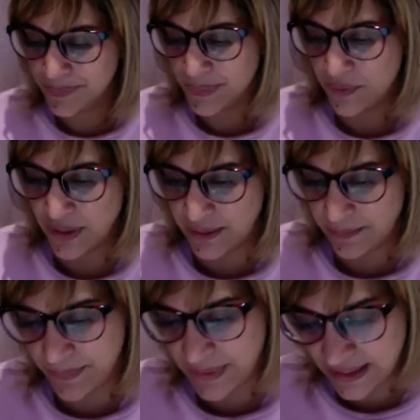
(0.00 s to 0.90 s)

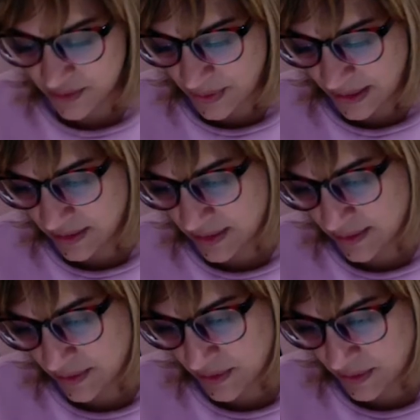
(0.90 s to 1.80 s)
Right, next
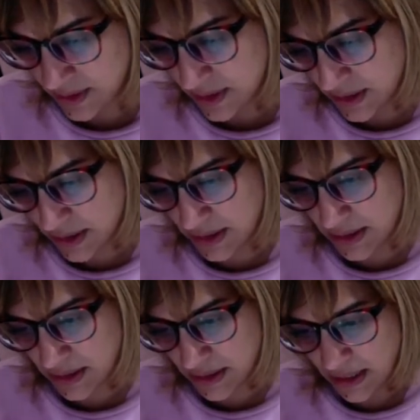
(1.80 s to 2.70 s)

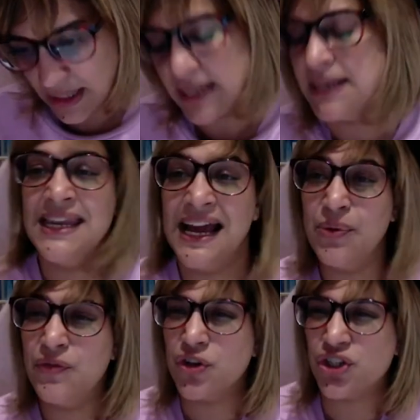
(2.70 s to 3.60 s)
questions. Now
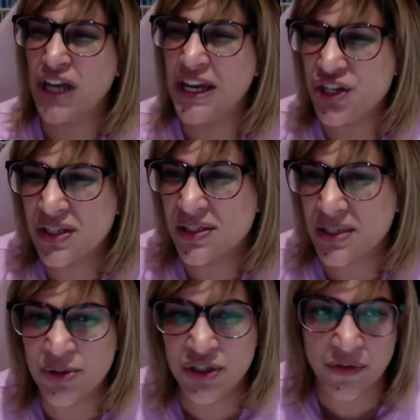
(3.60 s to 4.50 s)
we've got changing the
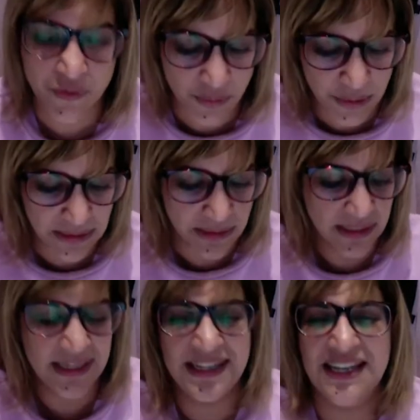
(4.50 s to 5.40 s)
subject of the formula.
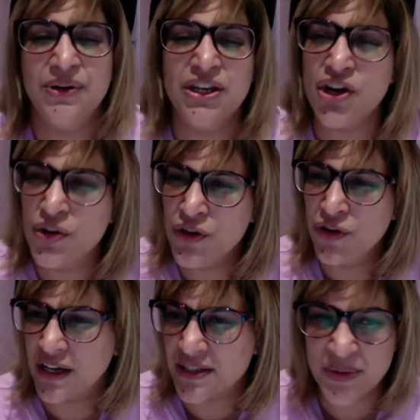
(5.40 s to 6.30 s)
Now I know you
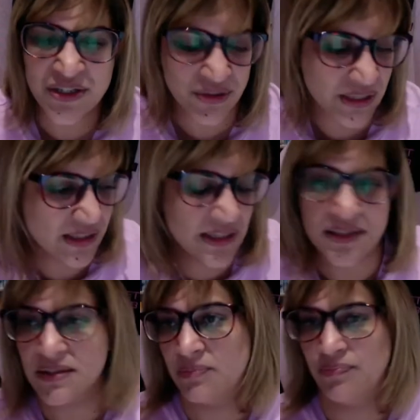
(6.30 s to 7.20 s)
guys have been doing
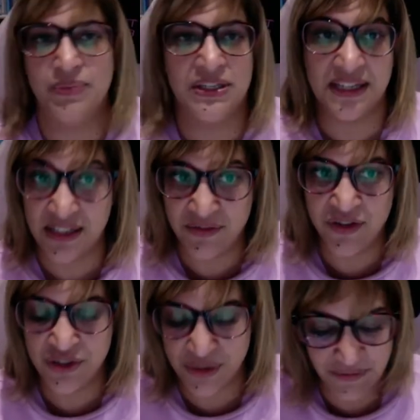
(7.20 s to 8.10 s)
this, particularly if you're
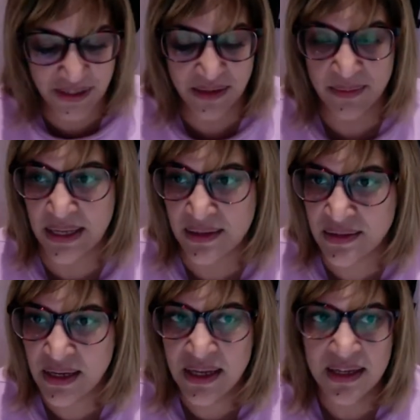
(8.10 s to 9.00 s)
doing further maths,
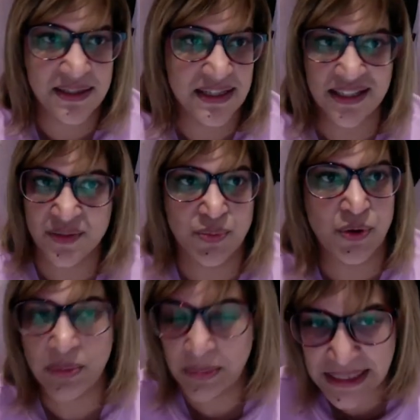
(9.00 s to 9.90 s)
since
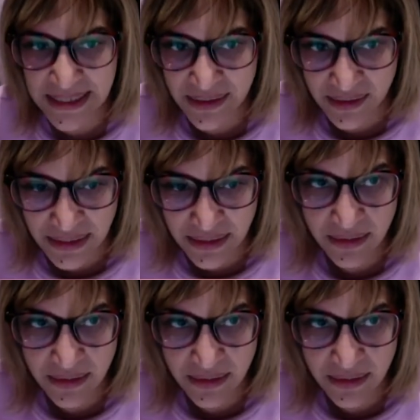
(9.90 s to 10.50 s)
probably year 9.